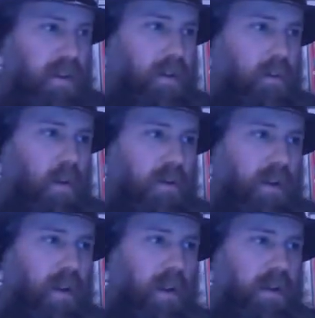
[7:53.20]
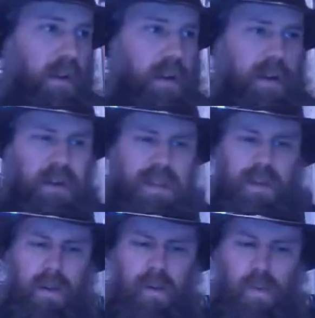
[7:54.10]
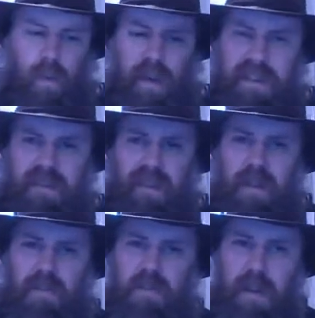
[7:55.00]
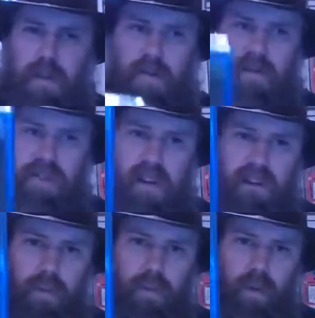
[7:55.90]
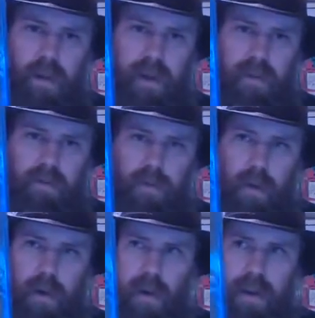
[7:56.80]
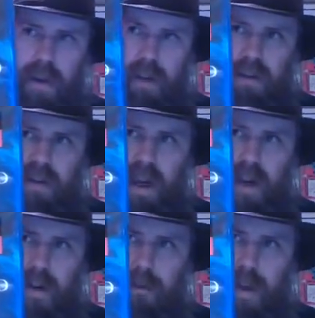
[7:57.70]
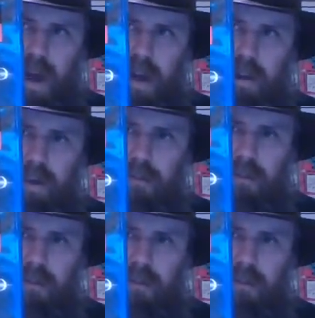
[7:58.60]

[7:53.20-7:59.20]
Moving on, another one that's on Shudder just got the Blu-ray for Terrified,